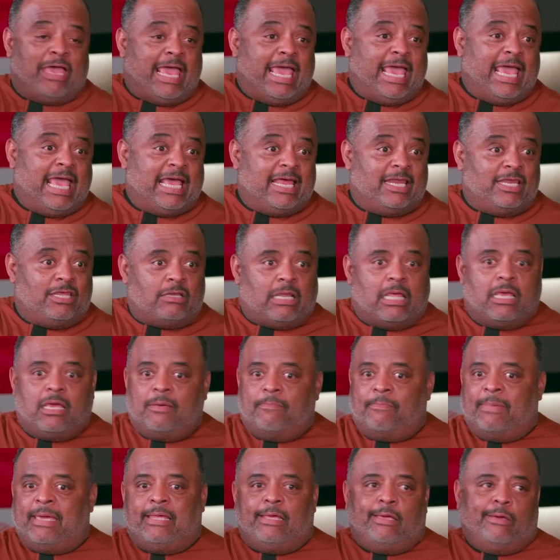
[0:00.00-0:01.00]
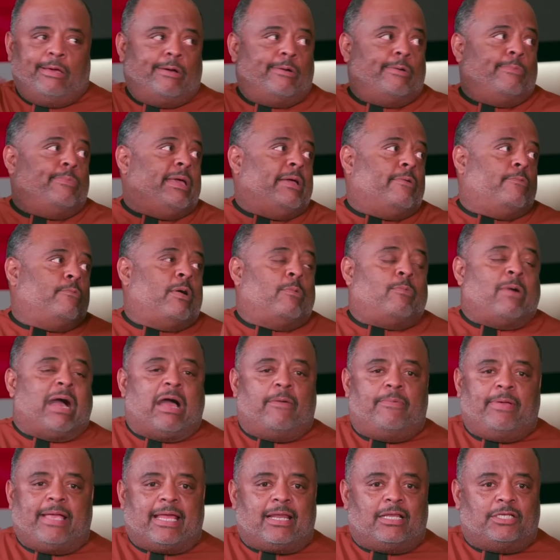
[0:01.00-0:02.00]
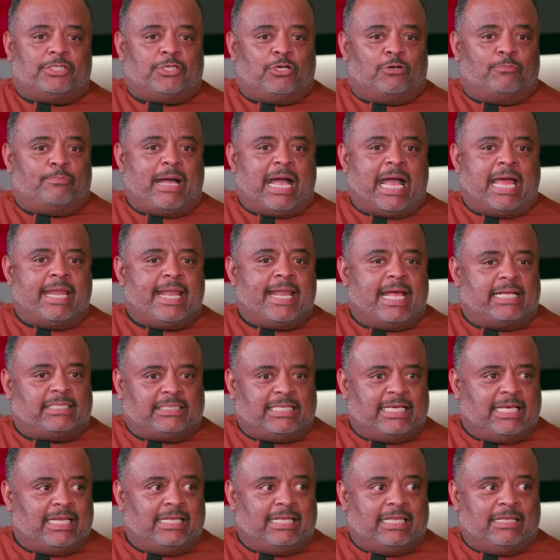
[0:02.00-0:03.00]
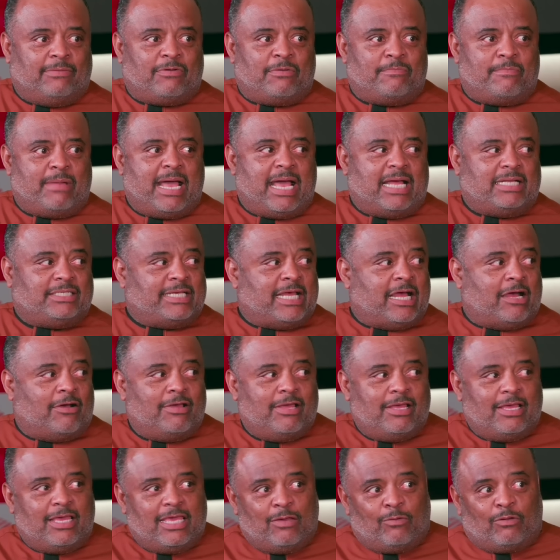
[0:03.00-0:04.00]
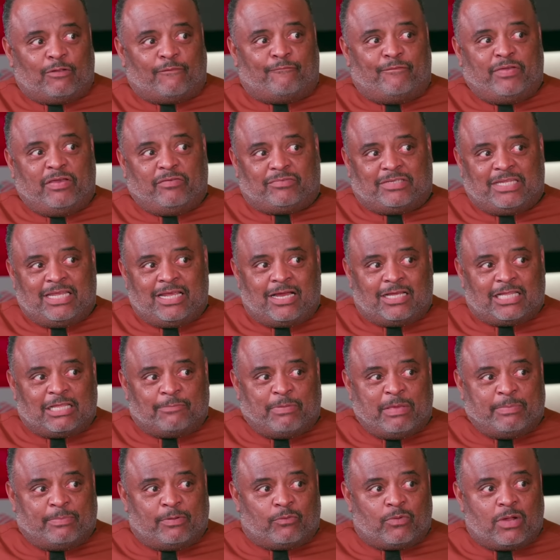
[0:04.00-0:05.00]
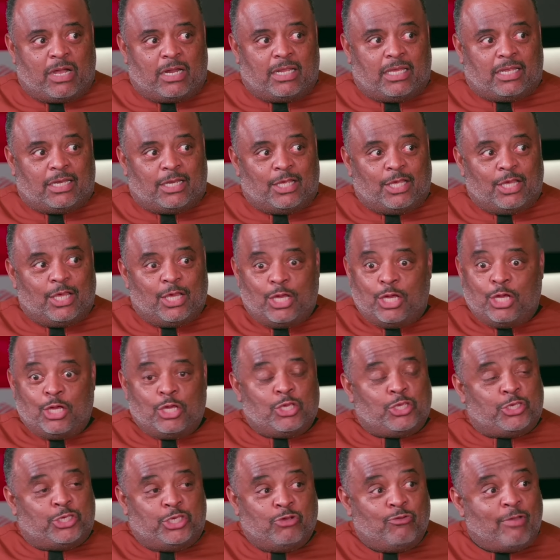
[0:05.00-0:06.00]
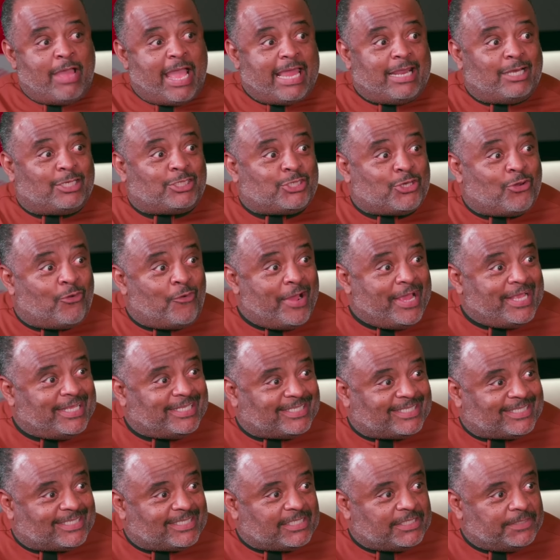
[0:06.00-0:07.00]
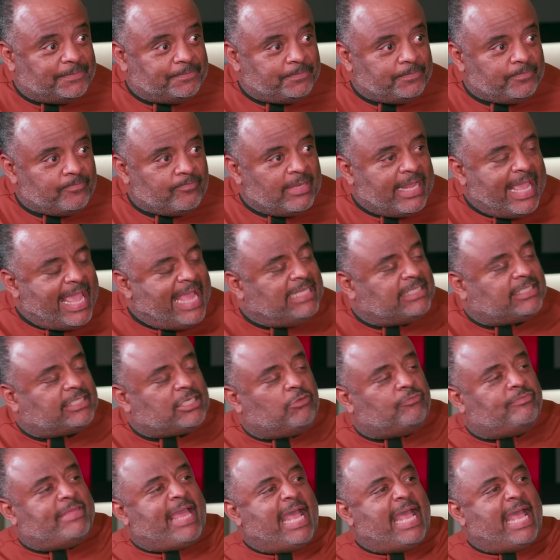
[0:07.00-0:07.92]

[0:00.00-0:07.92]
had, man, man, why we got a Joe Biden? I said, let me remind y'all, there was 15 other people running. It was. You had a choice. Tell the truth. And Tell so the